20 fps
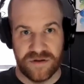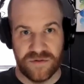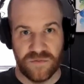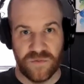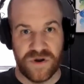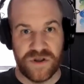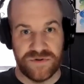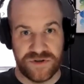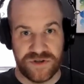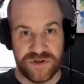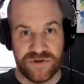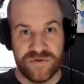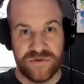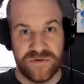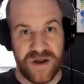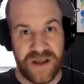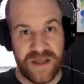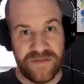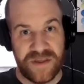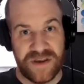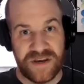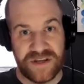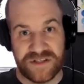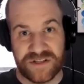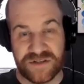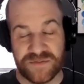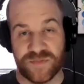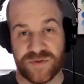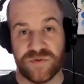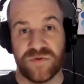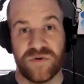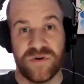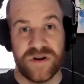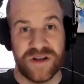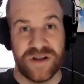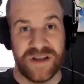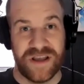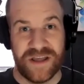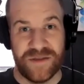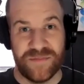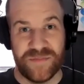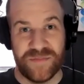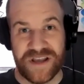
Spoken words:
what you do, and then exploring and